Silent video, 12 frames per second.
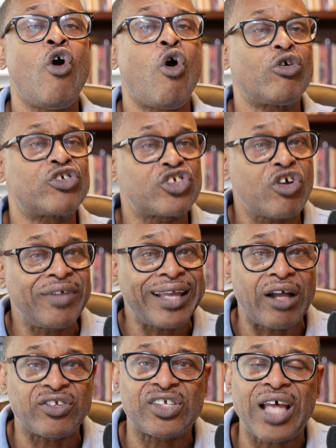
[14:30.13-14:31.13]
or serving
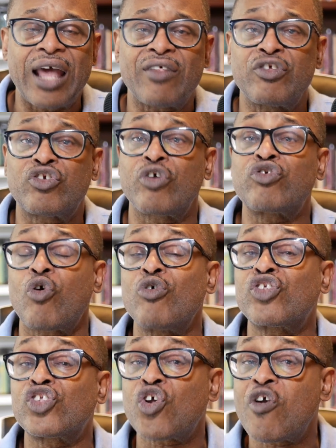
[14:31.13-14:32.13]
outside of the church, or
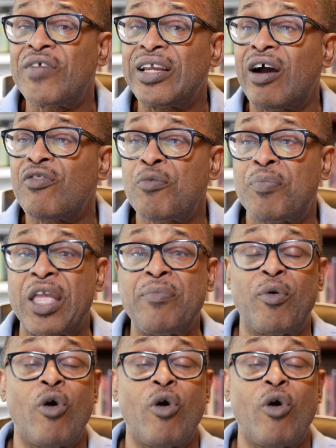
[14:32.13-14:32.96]
serving other people,